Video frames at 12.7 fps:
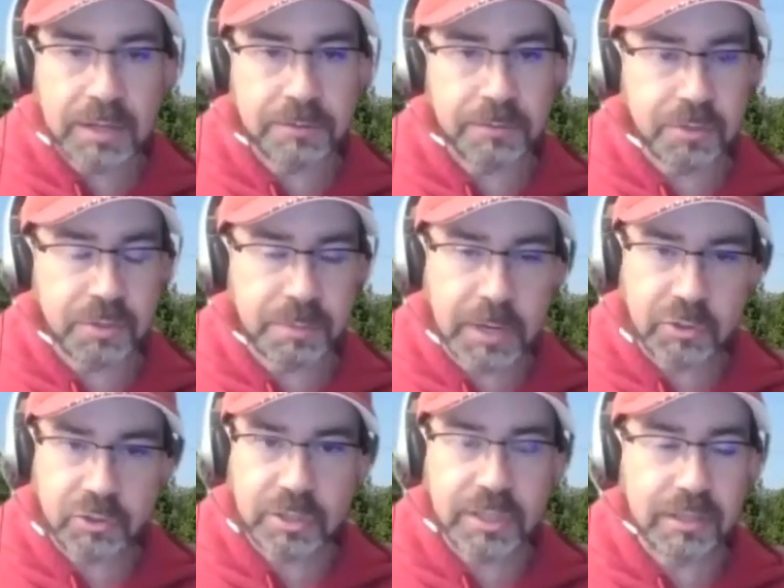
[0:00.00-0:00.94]

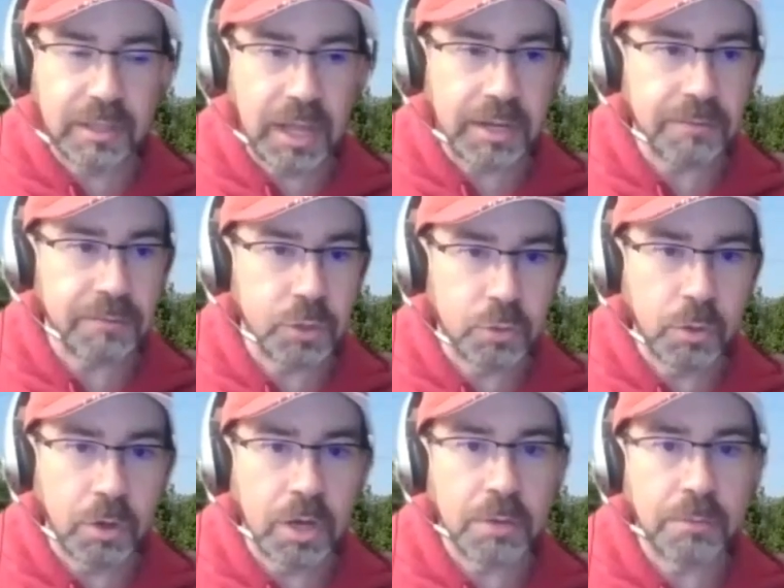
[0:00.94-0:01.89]
especially a lot of new
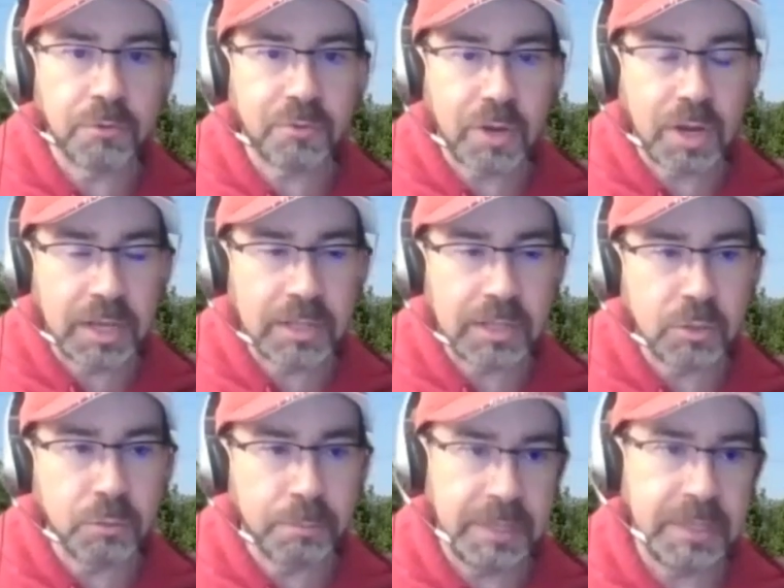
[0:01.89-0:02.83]
arms for
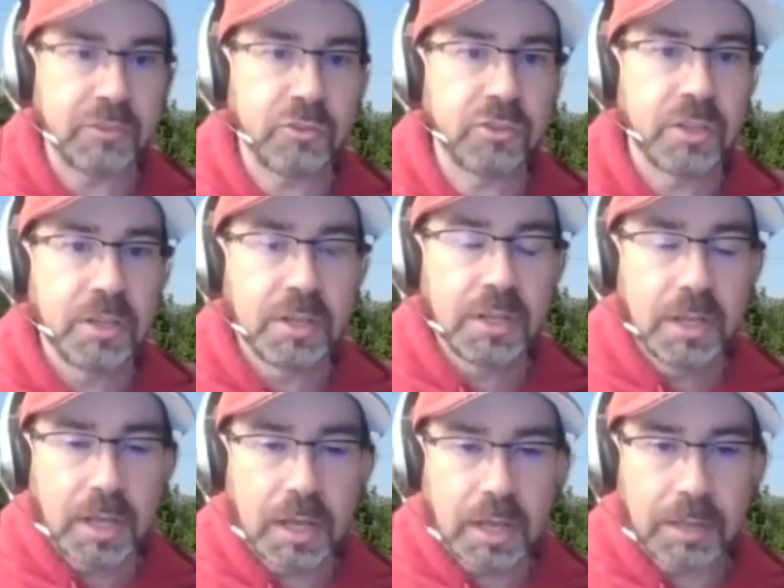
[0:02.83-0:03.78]
IU pitch.
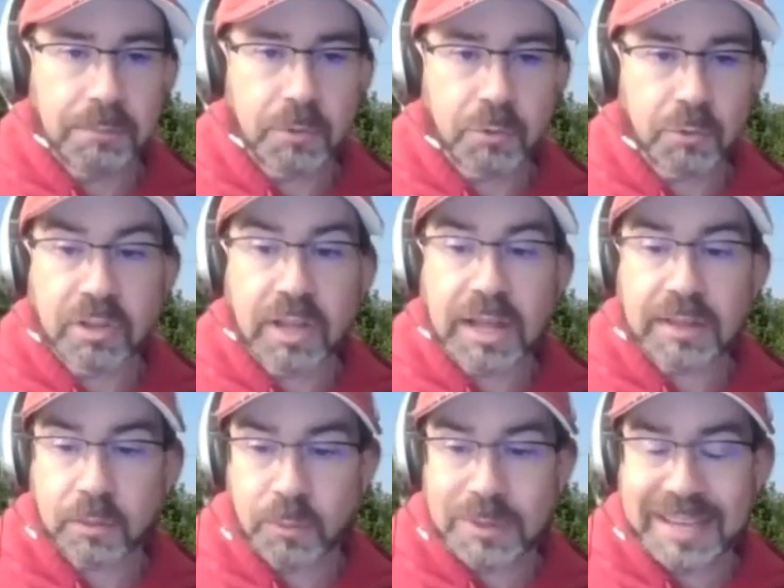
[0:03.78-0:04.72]
There's a lot
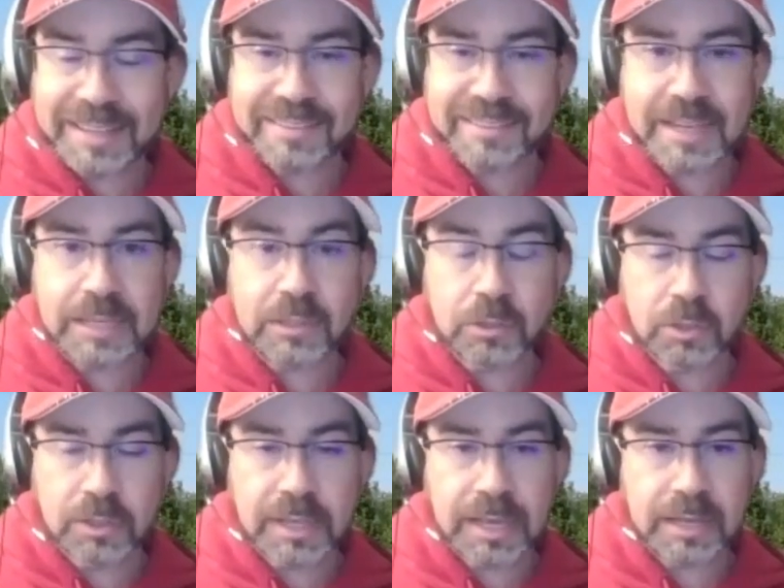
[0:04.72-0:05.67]
that we got to take a
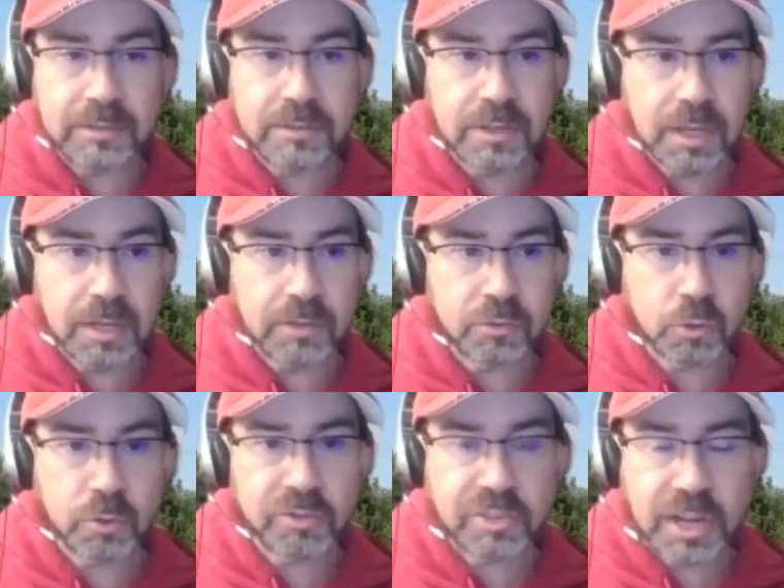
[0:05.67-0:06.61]
look at. So
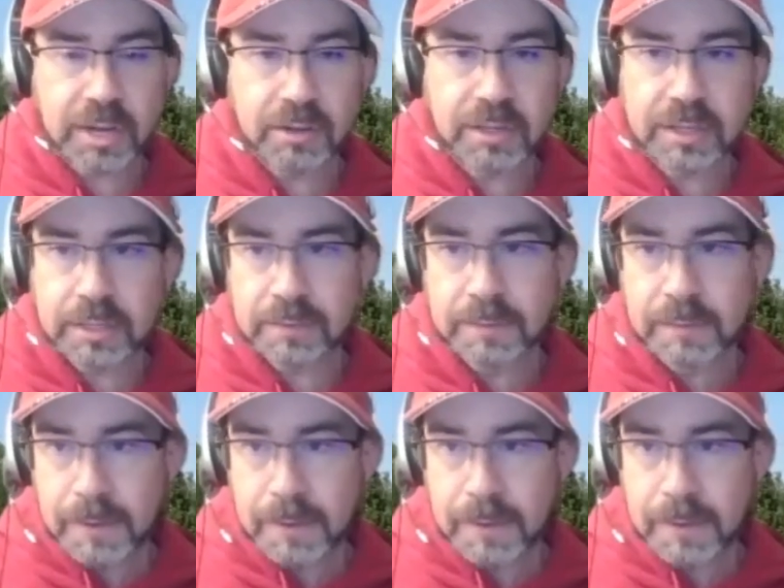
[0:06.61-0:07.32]
Chris and I are going to